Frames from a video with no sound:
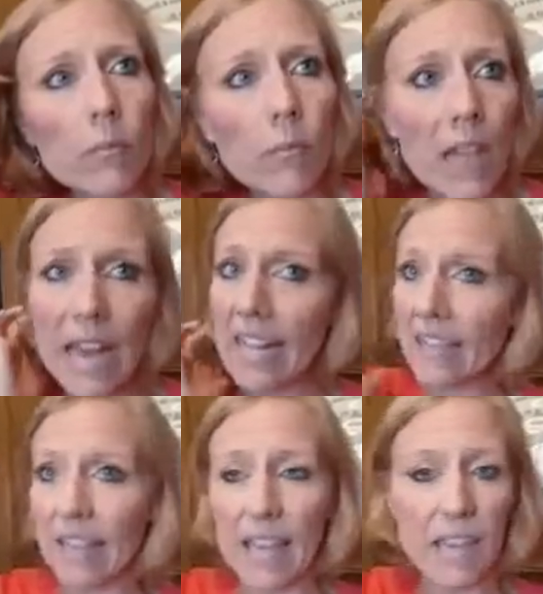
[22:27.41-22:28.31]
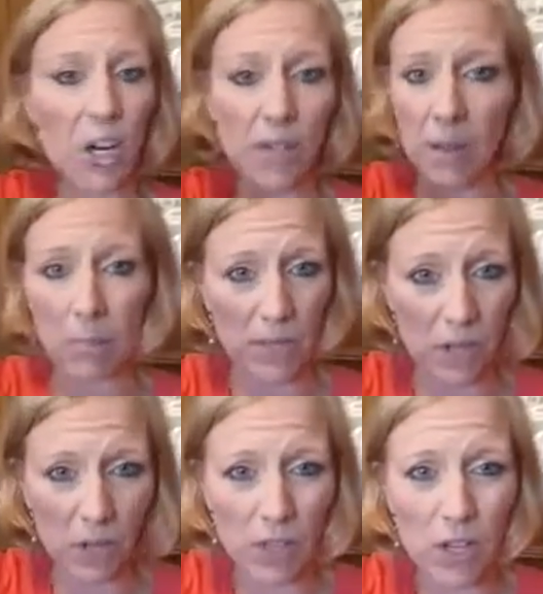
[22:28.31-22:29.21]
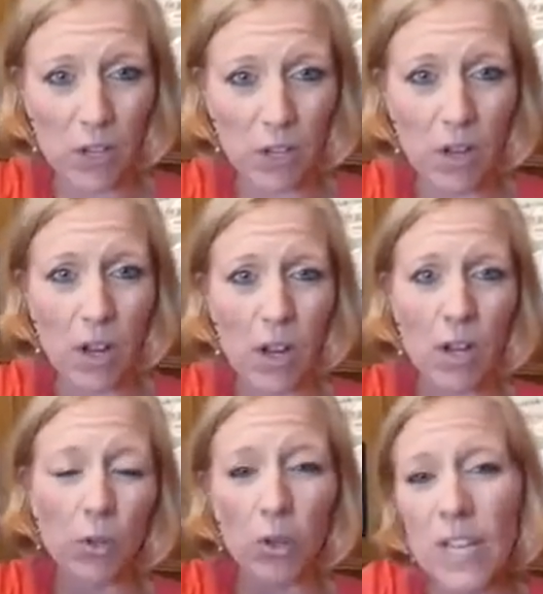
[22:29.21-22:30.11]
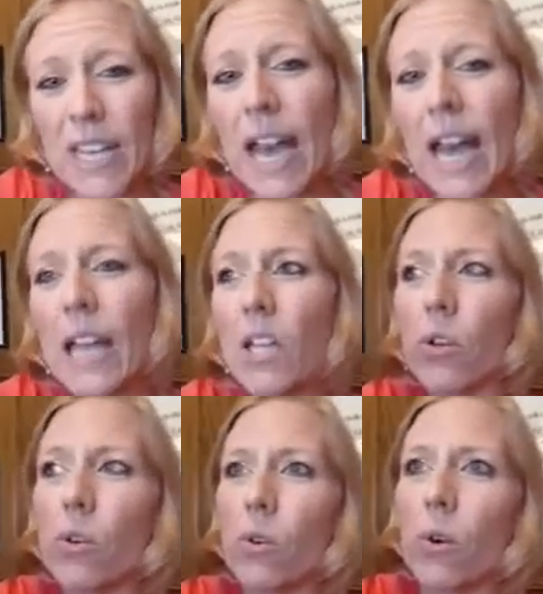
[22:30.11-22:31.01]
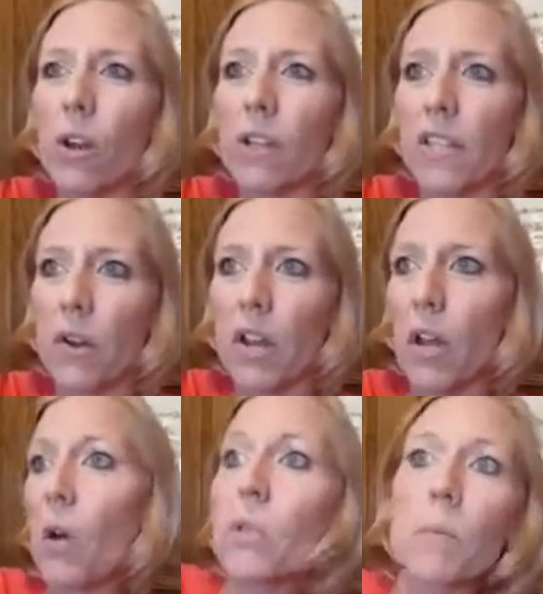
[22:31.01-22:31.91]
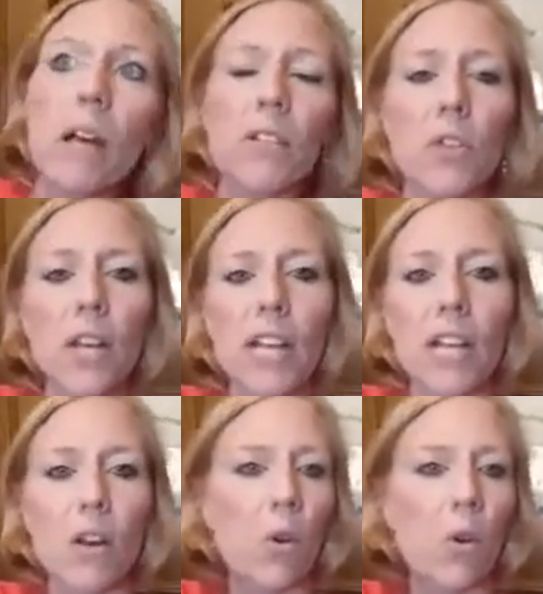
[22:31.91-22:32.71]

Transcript: anything, like a bill that you're looking at, you are considering co-sponsoring it,